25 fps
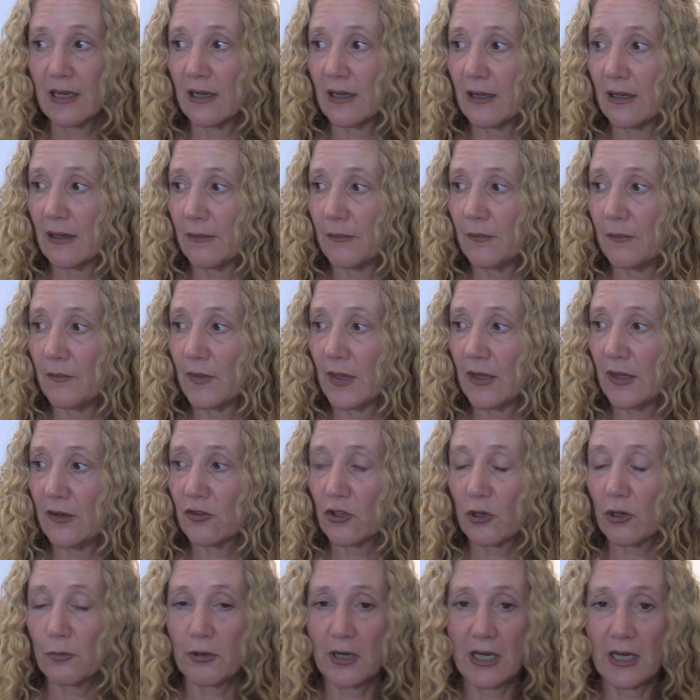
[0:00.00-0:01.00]

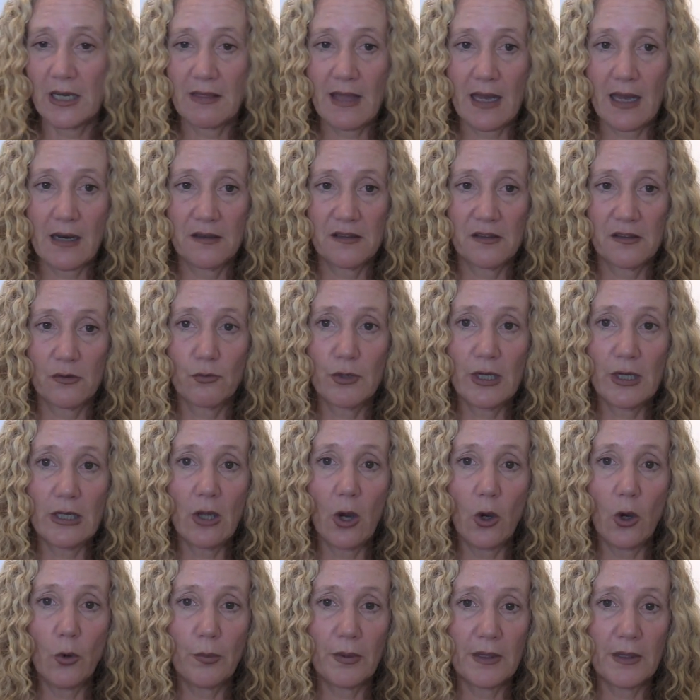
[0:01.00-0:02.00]
interpreting that as a
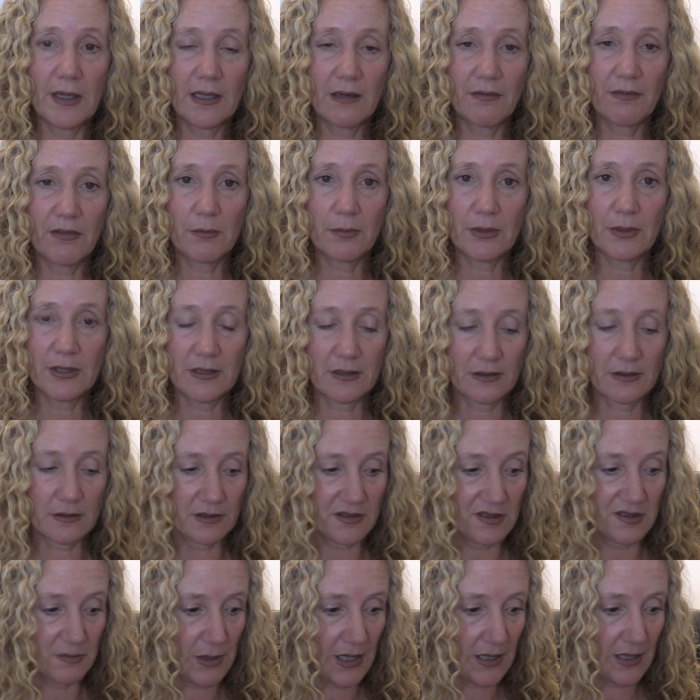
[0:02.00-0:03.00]
real opening of the
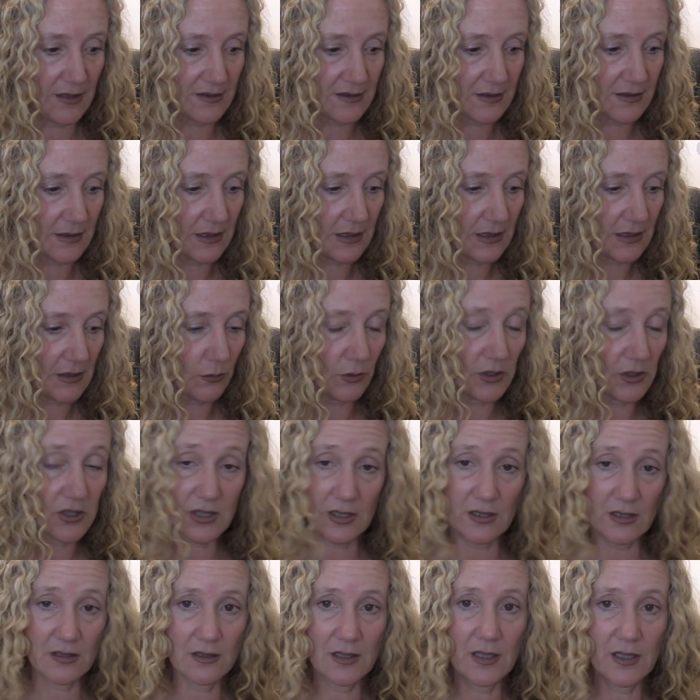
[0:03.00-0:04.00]
political space,
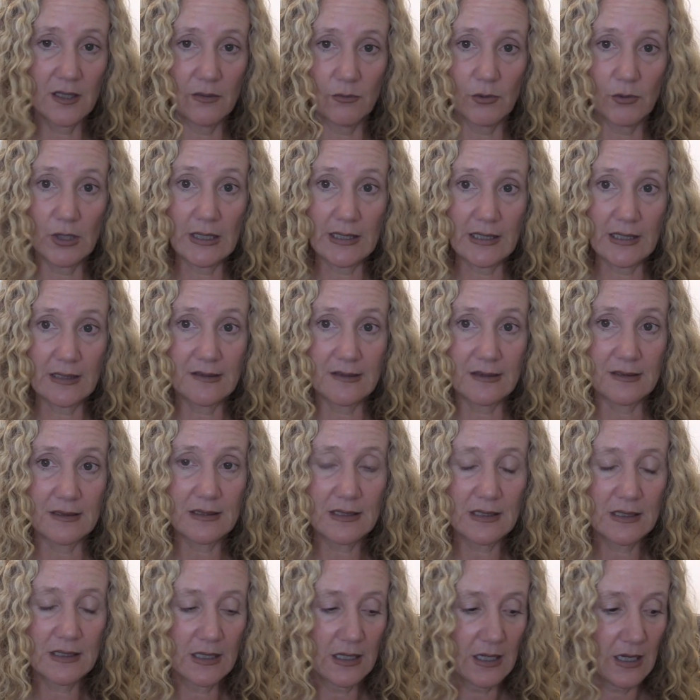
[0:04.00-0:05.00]
which it really
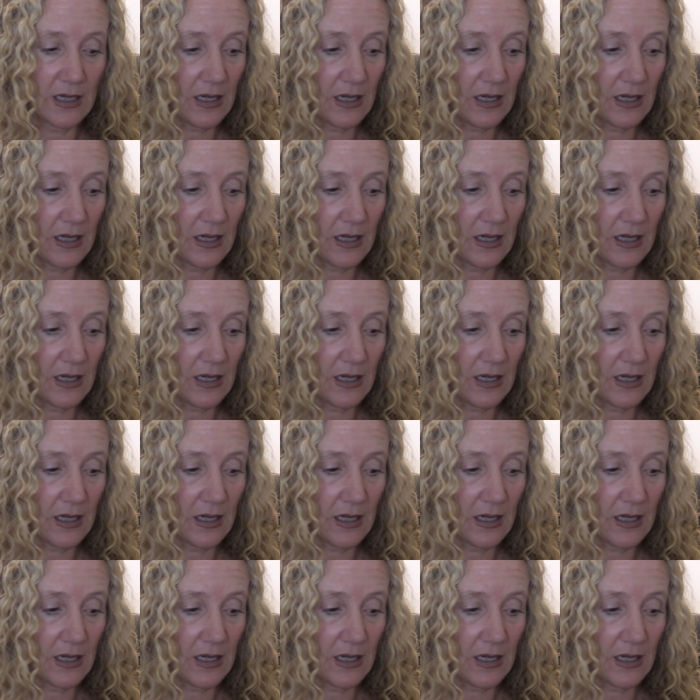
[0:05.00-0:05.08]
isn't.